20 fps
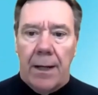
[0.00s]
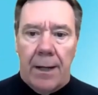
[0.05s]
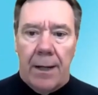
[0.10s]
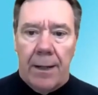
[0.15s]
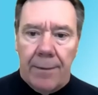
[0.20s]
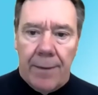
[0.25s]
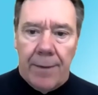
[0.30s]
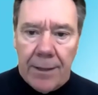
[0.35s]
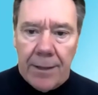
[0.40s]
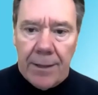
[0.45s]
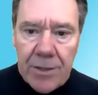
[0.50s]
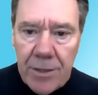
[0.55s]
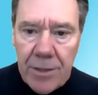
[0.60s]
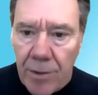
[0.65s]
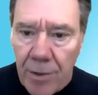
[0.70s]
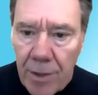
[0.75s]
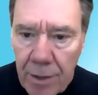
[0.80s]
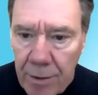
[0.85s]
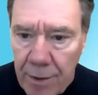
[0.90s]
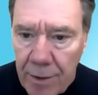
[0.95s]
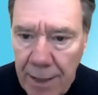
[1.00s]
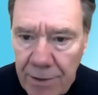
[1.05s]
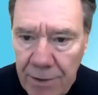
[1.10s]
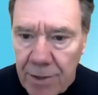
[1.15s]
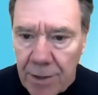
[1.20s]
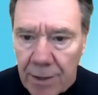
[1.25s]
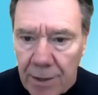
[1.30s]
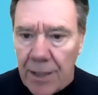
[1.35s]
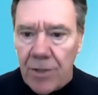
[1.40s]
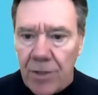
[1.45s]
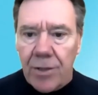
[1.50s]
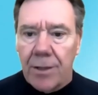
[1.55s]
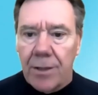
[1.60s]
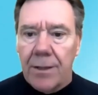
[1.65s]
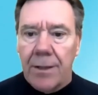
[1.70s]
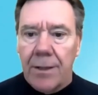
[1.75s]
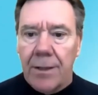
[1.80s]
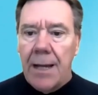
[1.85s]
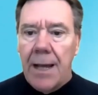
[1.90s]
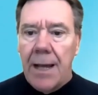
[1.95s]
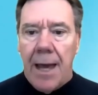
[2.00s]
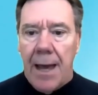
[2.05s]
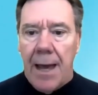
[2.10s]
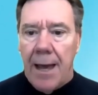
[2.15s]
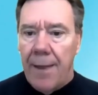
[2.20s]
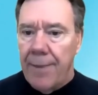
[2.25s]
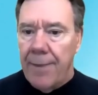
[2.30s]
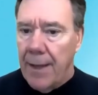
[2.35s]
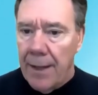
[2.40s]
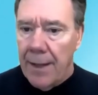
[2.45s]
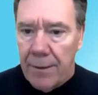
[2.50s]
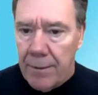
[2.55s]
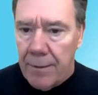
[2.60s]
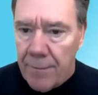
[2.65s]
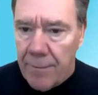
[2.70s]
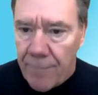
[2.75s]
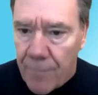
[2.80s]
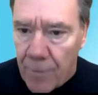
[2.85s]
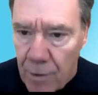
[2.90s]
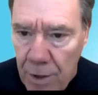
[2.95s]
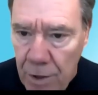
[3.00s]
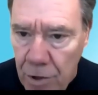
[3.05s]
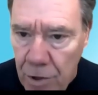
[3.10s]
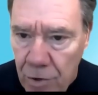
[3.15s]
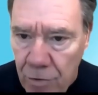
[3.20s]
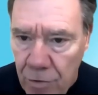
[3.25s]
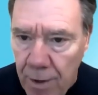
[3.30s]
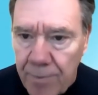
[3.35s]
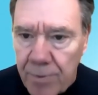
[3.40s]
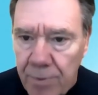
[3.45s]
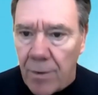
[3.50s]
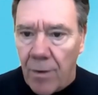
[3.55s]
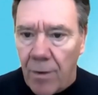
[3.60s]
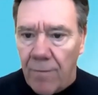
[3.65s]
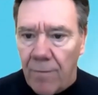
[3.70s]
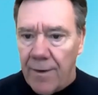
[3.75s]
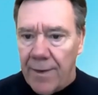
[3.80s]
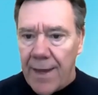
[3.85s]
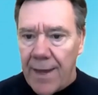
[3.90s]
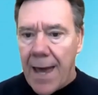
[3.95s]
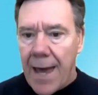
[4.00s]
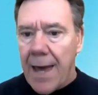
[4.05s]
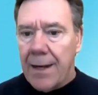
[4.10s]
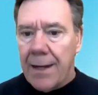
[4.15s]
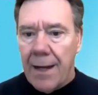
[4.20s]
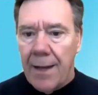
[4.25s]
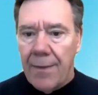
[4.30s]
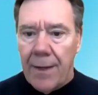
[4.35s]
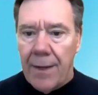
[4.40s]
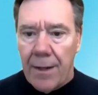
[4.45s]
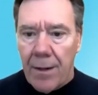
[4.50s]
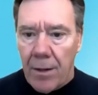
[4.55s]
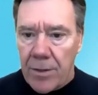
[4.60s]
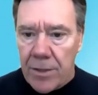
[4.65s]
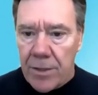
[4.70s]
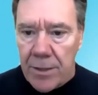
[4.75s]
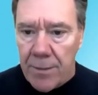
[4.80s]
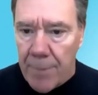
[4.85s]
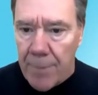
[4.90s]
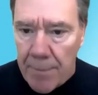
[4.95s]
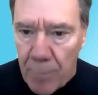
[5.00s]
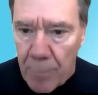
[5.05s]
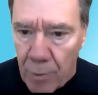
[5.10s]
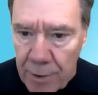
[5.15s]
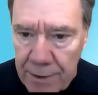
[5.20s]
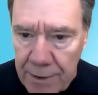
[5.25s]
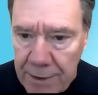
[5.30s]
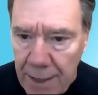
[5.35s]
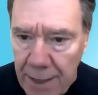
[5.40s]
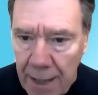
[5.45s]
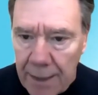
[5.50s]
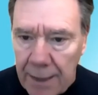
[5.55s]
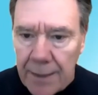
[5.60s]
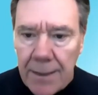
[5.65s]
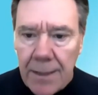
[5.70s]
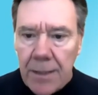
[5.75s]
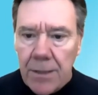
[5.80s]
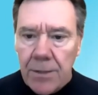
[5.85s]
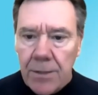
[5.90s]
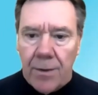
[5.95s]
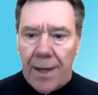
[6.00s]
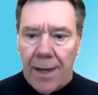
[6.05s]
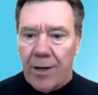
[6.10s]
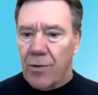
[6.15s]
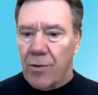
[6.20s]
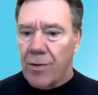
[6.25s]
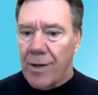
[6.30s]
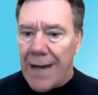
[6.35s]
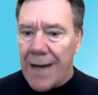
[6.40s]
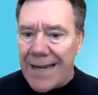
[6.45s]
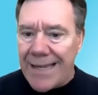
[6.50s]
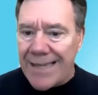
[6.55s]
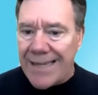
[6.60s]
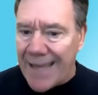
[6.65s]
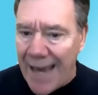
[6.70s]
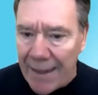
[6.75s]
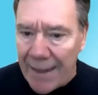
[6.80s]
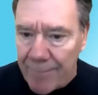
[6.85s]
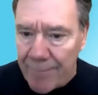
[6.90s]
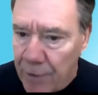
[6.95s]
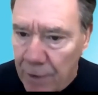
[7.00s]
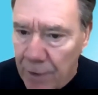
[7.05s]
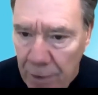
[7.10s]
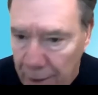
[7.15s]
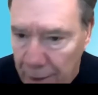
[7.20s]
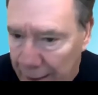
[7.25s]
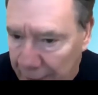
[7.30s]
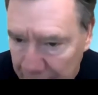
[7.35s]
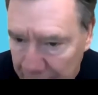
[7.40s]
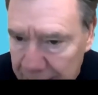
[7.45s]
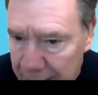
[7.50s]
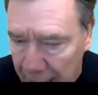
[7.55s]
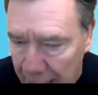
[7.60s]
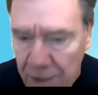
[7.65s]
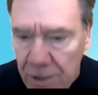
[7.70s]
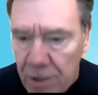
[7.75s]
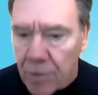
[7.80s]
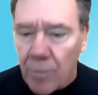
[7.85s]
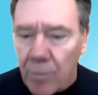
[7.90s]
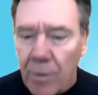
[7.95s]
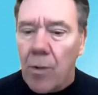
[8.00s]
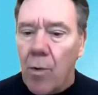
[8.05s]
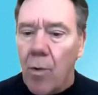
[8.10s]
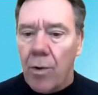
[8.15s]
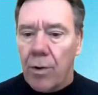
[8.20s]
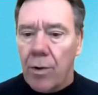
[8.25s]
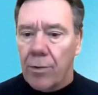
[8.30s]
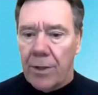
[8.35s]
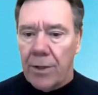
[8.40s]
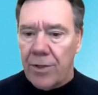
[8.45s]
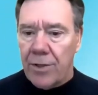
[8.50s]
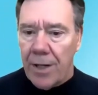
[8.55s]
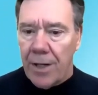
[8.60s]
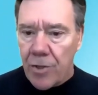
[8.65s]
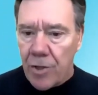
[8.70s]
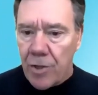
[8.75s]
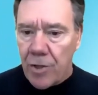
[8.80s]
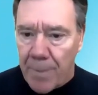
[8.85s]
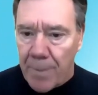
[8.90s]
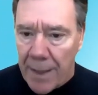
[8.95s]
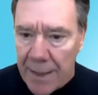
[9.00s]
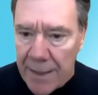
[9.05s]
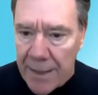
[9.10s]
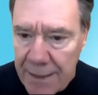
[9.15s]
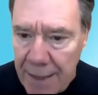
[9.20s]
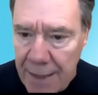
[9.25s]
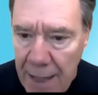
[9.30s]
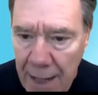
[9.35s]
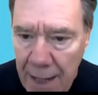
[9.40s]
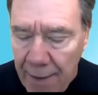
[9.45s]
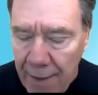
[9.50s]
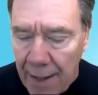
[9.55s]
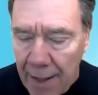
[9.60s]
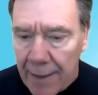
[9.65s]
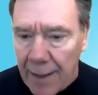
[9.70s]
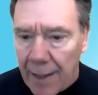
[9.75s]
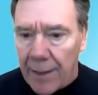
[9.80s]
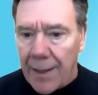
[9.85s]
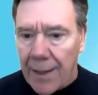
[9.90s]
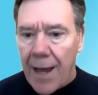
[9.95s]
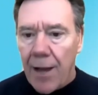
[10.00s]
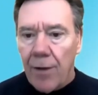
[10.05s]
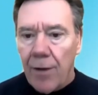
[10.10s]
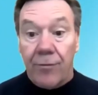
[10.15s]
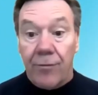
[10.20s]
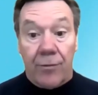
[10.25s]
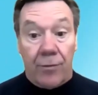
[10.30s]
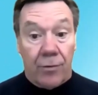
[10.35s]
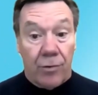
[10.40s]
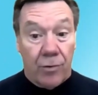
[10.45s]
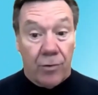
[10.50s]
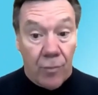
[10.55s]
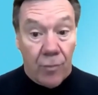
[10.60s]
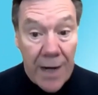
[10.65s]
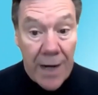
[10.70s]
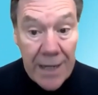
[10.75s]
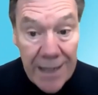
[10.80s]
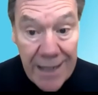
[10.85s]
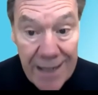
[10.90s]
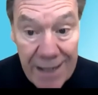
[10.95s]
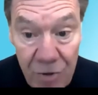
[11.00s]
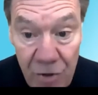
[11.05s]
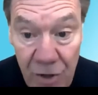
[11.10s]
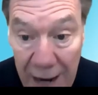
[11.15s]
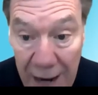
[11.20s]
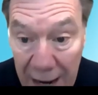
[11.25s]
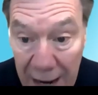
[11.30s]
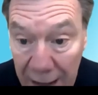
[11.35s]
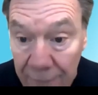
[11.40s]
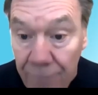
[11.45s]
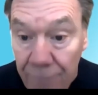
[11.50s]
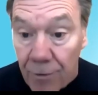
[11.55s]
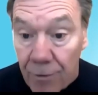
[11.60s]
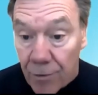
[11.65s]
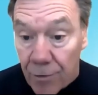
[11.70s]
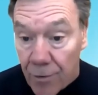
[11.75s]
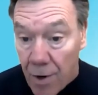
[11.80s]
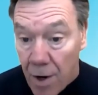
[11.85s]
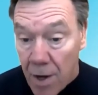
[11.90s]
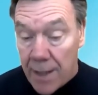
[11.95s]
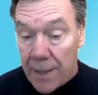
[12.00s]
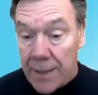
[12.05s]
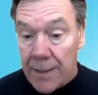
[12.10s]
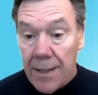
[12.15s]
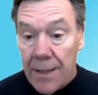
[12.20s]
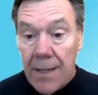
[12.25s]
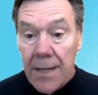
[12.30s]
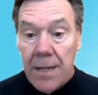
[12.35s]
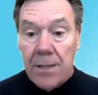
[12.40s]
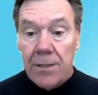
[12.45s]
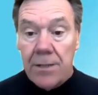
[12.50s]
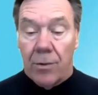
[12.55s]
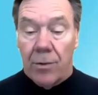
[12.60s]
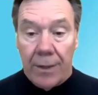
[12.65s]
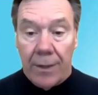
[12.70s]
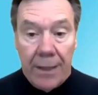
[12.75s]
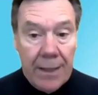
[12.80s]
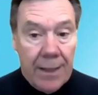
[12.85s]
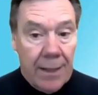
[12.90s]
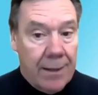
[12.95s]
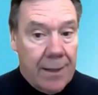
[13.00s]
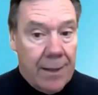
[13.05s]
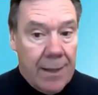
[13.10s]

exterior insulation, and then furring strips over that, and then our cement board siding. So that creates that, in this case, 3/4 inch airspace that allows for drainage and for drying. So again,